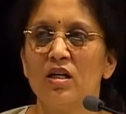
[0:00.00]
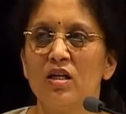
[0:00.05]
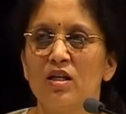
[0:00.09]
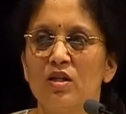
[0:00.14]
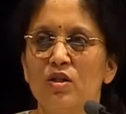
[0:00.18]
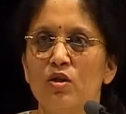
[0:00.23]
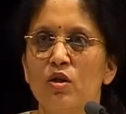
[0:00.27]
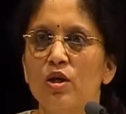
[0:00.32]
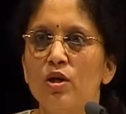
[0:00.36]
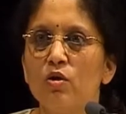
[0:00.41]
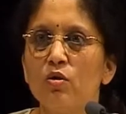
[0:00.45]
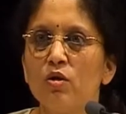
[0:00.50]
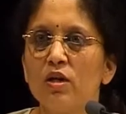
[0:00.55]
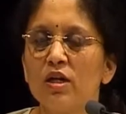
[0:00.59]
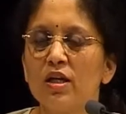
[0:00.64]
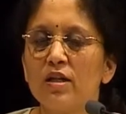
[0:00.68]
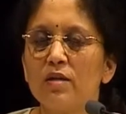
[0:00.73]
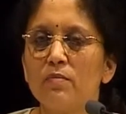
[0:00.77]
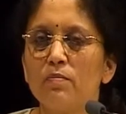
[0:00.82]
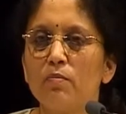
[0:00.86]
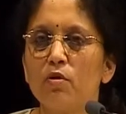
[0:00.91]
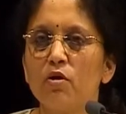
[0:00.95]
So he looked
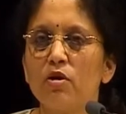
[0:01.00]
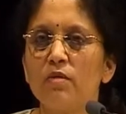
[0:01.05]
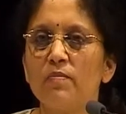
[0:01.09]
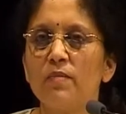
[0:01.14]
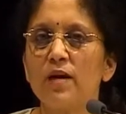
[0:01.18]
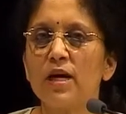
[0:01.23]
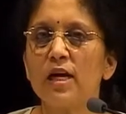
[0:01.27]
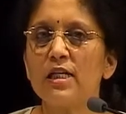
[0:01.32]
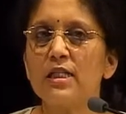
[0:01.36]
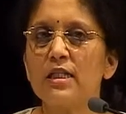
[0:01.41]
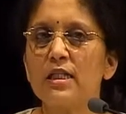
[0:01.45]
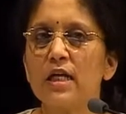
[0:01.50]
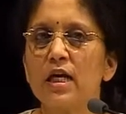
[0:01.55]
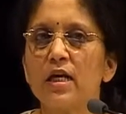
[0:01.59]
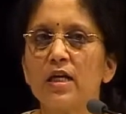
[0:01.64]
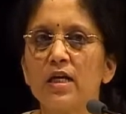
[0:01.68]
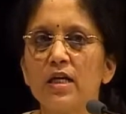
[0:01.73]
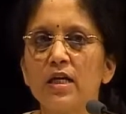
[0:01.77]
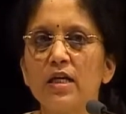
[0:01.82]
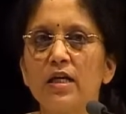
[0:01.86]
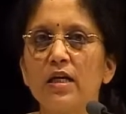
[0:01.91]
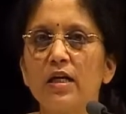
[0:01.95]
at the boatman and
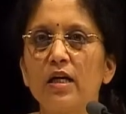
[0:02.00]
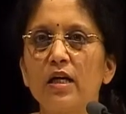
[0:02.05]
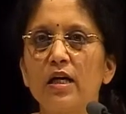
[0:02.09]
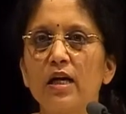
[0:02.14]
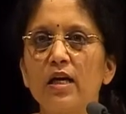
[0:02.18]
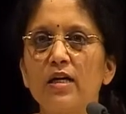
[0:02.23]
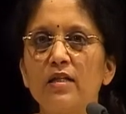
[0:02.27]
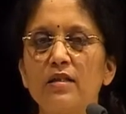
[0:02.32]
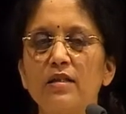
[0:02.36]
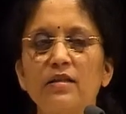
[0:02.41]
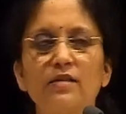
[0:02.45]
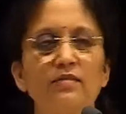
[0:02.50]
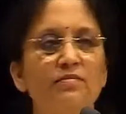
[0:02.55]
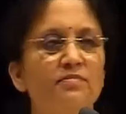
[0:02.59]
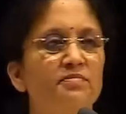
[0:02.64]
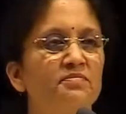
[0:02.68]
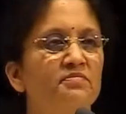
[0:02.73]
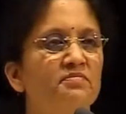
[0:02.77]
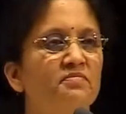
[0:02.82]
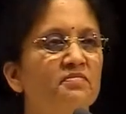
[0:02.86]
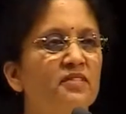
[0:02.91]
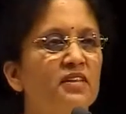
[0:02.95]
suddenly realized that,
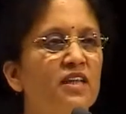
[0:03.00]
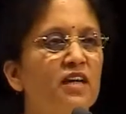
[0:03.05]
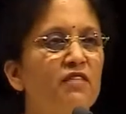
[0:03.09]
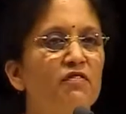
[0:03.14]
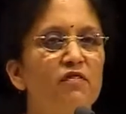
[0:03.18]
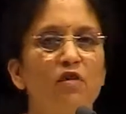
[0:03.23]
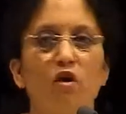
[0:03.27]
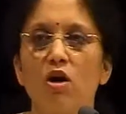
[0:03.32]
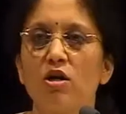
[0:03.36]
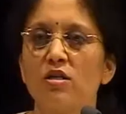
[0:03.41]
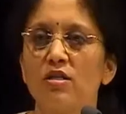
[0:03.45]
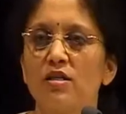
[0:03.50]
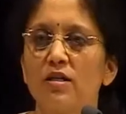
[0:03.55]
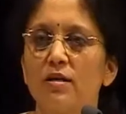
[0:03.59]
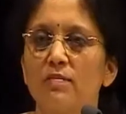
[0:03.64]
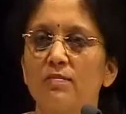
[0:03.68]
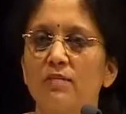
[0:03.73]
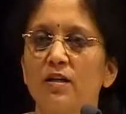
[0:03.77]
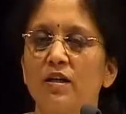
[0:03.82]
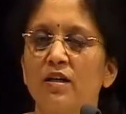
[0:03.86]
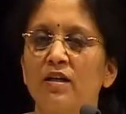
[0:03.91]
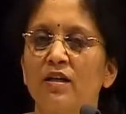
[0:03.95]
I've forgotten
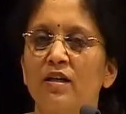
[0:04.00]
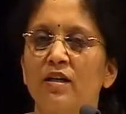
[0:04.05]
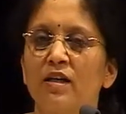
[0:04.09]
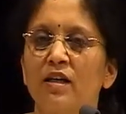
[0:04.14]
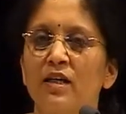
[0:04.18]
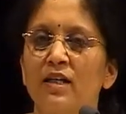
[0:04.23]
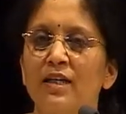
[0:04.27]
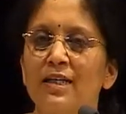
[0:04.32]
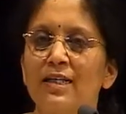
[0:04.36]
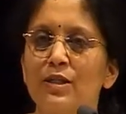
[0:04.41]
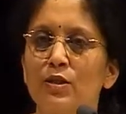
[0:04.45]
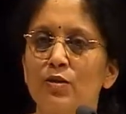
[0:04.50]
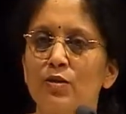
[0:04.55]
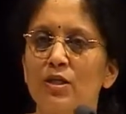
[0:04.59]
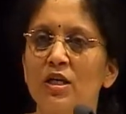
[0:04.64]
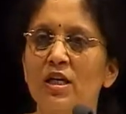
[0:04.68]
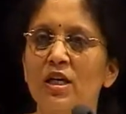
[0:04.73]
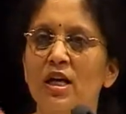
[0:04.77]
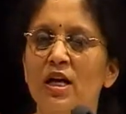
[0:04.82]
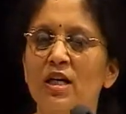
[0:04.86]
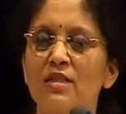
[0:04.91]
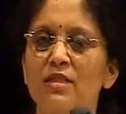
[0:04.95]
something. So
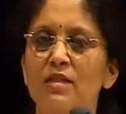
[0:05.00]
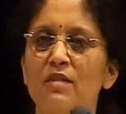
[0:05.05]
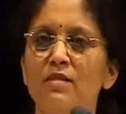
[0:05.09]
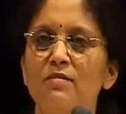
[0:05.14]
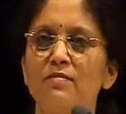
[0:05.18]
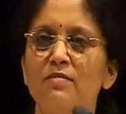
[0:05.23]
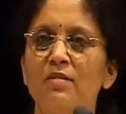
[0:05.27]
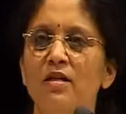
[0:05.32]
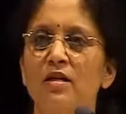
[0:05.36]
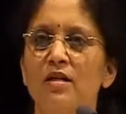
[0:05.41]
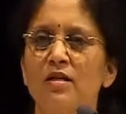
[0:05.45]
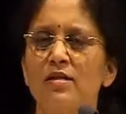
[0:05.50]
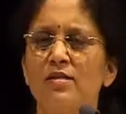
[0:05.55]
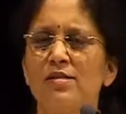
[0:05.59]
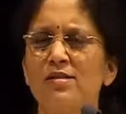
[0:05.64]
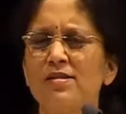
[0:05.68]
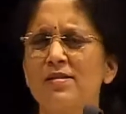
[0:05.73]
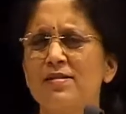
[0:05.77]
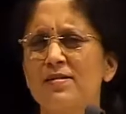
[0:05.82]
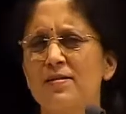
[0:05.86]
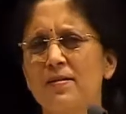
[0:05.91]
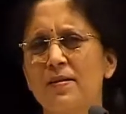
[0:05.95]
he asked him, He
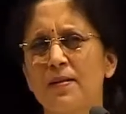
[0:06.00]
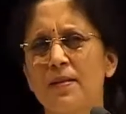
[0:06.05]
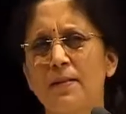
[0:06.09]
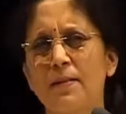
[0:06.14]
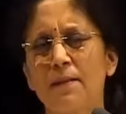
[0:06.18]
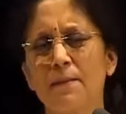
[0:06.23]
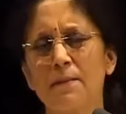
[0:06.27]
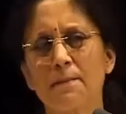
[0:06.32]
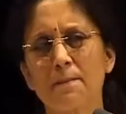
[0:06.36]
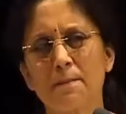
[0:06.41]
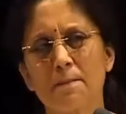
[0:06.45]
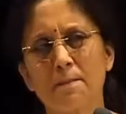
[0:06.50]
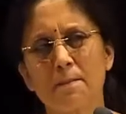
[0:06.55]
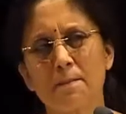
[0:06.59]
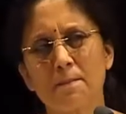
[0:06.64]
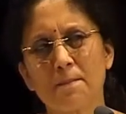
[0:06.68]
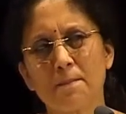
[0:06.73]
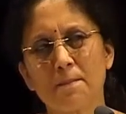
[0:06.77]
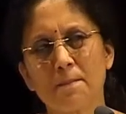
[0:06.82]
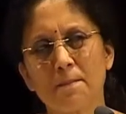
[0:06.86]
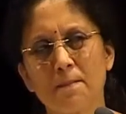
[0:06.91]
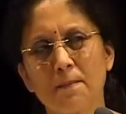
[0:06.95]
says,
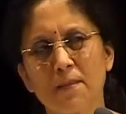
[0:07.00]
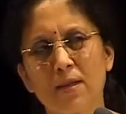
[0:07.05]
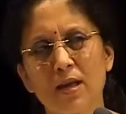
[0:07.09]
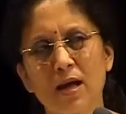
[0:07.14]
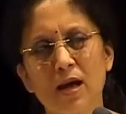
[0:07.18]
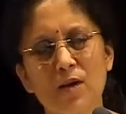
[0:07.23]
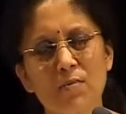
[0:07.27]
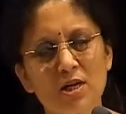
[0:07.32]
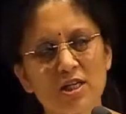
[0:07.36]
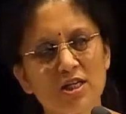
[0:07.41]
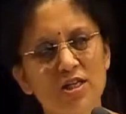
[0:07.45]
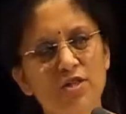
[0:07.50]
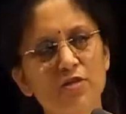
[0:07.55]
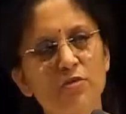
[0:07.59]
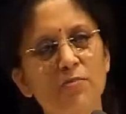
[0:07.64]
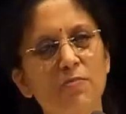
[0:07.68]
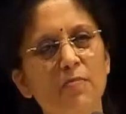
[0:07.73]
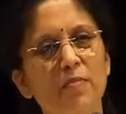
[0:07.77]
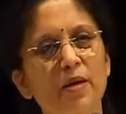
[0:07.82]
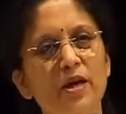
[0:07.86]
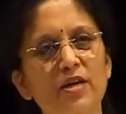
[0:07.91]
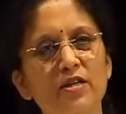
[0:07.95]
how much are you
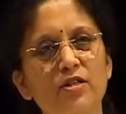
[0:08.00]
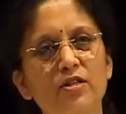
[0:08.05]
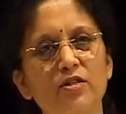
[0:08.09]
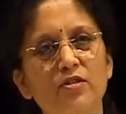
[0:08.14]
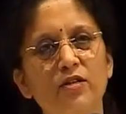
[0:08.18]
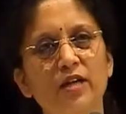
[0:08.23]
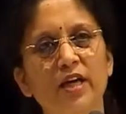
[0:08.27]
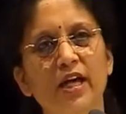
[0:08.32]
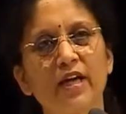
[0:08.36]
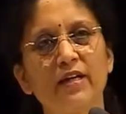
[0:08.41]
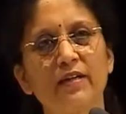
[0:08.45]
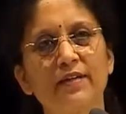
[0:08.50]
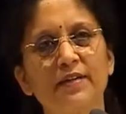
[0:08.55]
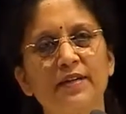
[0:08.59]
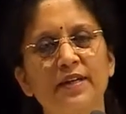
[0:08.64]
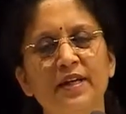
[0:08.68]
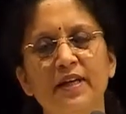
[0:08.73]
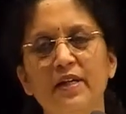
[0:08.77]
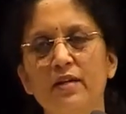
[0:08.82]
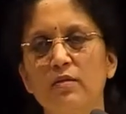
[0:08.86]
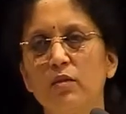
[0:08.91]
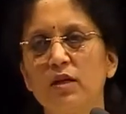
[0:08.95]
paid to carry a
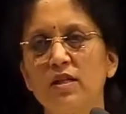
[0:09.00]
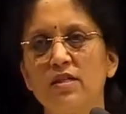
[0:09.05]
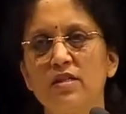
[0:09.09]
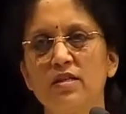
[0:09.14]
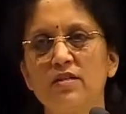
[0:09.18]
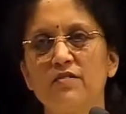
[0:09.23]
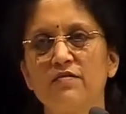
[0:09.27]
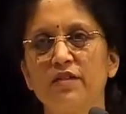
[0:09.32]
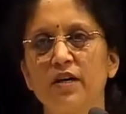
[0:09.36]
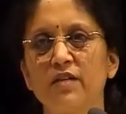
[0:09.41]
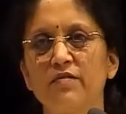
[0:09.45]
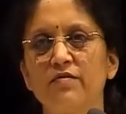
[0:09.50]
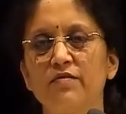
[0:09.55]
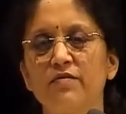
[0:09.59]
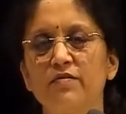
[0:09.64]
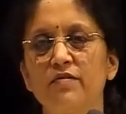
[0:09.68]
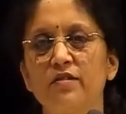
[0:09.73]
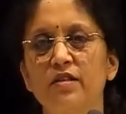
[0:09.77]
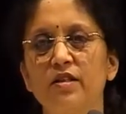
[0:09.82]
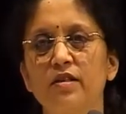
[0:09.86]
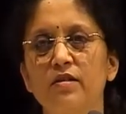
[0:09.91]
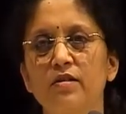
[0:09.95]
king once in 5
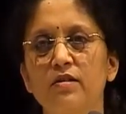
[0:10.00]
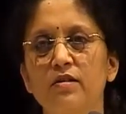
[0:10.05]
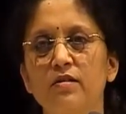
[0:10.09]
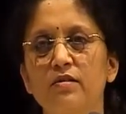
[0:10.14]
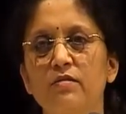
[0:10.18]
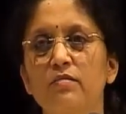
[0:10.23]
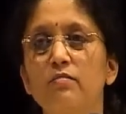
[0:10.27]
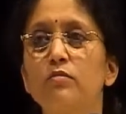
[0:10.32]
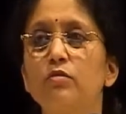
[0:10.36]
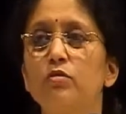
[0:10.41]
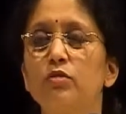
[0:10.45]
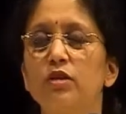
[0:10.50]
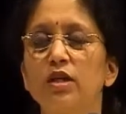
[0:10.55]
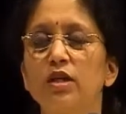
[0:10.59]
years to